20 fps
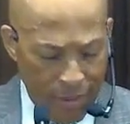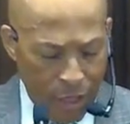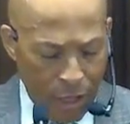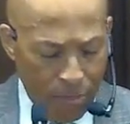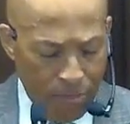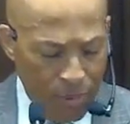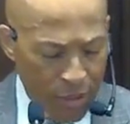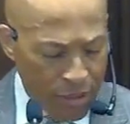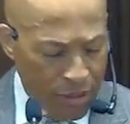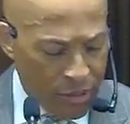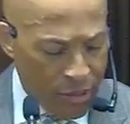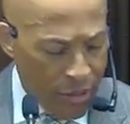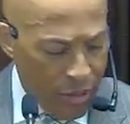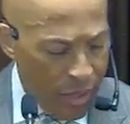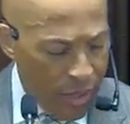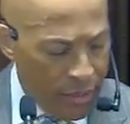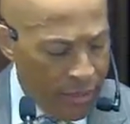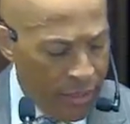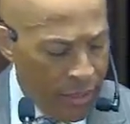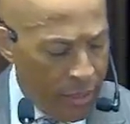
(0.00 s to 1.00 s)
Help us,
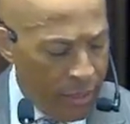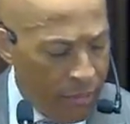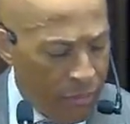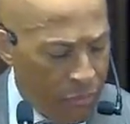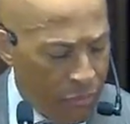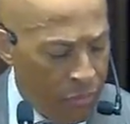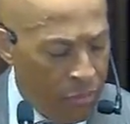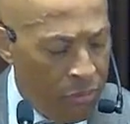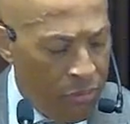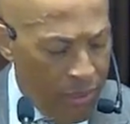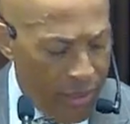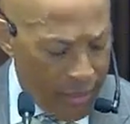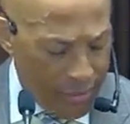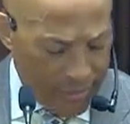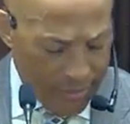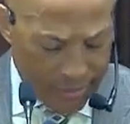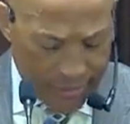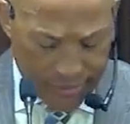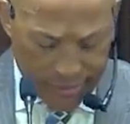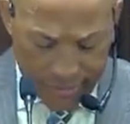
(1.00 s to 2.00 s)
God, get through this.